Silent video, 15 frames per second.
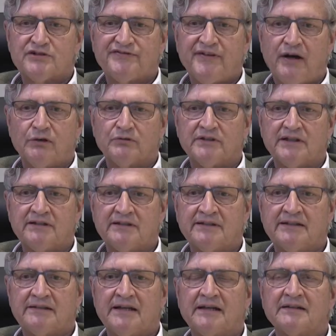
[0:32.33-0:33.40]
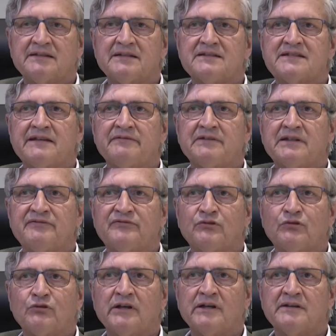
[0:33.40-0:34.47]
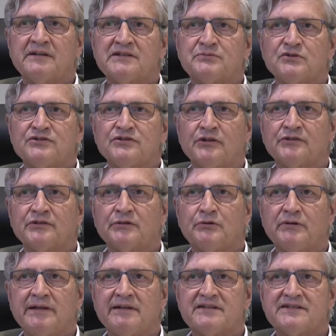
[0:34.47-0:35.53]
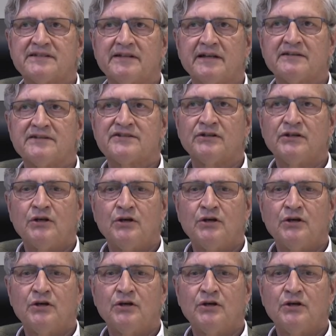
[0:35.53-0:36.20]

founded in 1974 and this was not a coincidence.